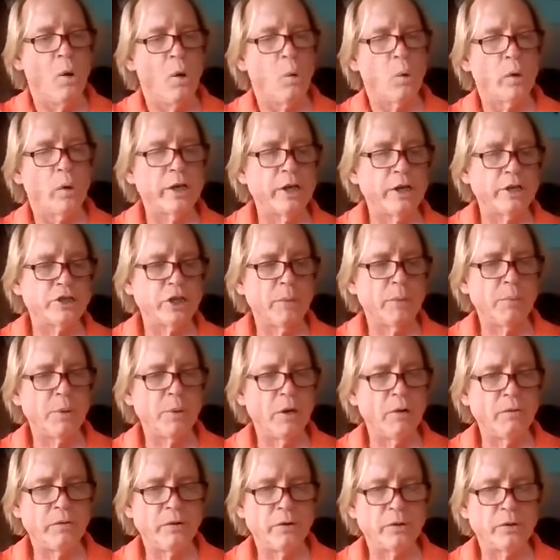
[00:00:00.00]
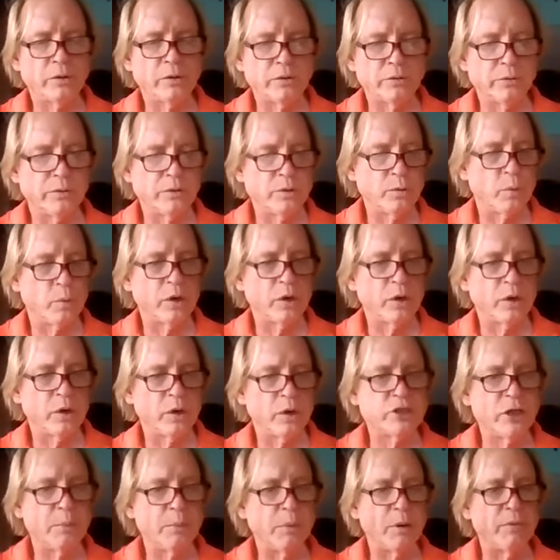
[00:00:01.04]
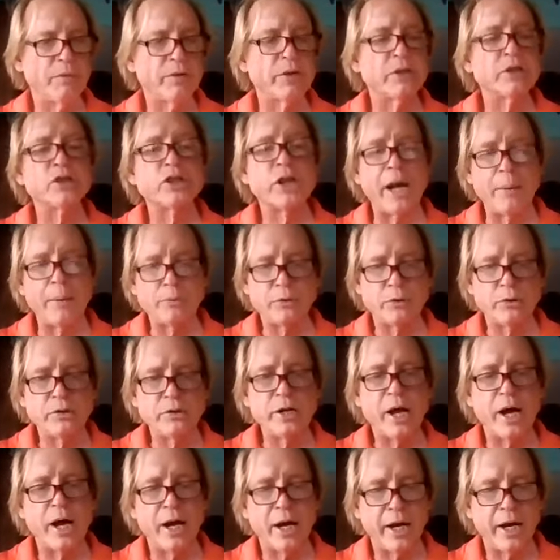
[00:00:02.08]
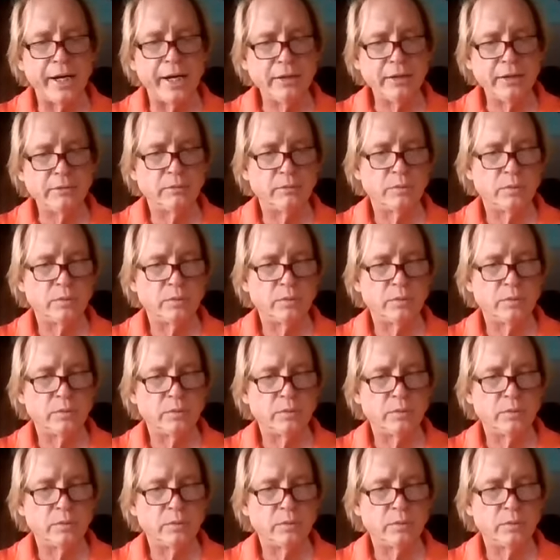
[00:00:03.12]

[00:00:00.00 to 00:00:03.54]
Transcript: We're going to jump over to chapter 9.